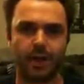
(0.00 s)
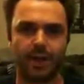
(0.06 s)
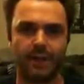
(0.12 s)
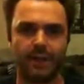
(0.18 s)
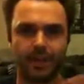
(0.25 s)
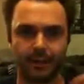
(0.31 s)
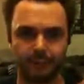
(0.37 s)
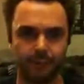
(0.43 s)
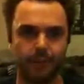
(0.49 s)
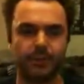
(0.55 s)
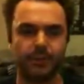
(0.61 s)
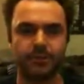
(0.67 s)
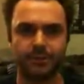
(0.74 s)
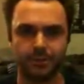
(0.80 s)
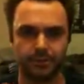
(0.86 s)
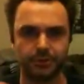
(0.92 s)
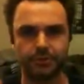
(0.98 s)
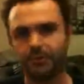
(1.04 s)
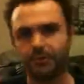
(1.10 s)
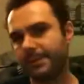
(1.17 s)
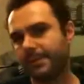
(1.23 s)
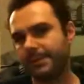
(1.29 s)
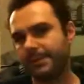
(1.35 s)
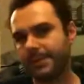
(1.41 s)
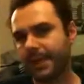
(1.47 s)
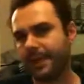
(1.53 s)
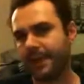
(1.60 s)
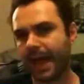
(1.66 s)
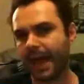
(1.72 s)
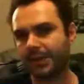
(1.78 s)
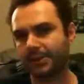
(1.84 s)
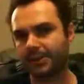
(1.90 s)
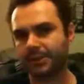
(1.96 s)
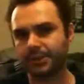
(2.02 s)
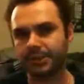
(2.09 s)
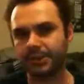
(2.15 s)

and they can both shoot 2 weapons out of the hatch.